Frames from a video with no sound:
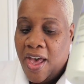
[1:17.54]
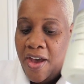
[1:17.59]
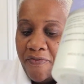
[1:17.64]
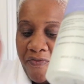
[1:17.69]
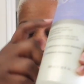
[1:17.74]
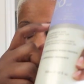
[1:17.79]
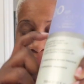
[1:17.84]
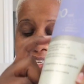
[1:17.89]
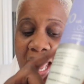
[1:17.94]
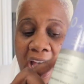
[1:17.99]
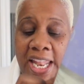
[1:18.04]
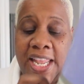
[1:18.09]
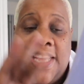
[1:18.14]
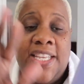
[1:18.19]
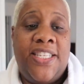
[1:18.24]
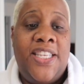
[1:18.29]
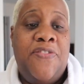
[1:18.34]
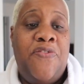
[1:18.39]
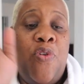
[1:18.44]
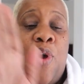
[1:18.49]
From
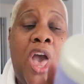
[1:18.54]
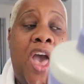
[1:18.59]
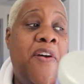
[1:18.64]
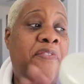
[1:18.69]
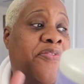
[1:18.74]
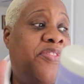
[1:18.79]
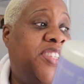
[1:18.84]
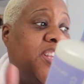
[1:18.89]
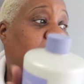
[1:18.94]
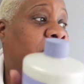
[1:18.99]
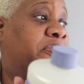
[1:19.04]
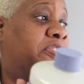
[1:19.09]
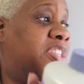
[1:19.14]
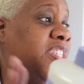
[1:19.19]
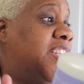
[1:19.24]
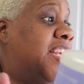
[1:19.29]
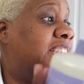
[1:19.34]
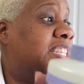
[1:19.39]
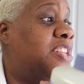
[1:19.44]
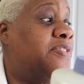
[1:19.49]
Sally's. If you have
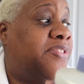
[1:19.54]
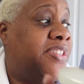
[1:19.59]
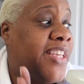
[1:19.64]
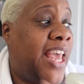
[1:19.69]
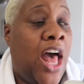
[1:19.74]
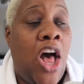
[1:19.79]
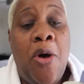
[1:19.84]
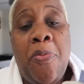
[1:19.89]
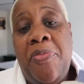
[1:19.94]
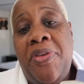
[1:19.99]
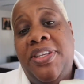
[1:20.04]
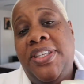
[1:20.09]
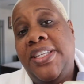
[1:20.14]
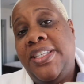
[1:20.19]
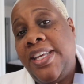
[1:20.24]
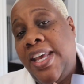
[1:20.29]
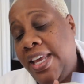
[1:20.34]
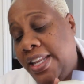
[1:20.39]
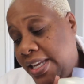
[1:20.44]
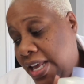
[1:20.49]
self-sensitive scalp, this is
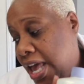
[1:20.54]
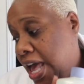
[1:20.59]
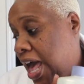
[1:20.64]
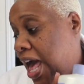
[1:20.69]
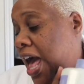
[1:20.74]
it.